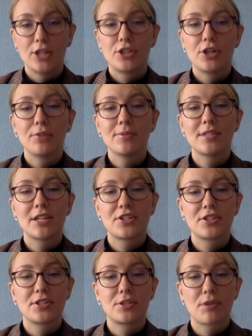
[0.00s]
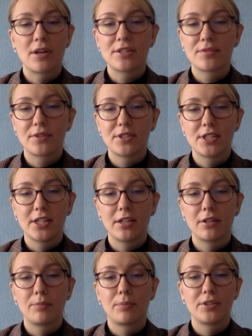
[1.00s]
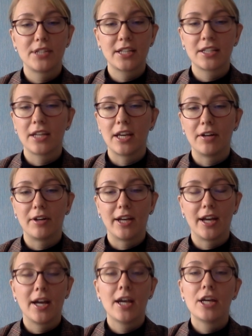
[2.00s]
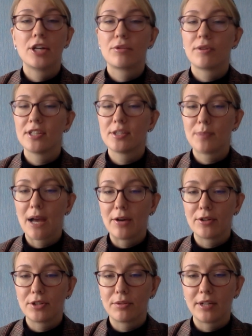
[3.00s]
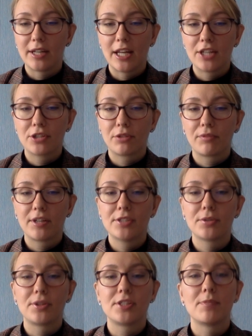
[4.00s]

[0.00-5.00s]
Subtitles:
Terms such as Transfrontier Protected Area, Transboundary Natural Resource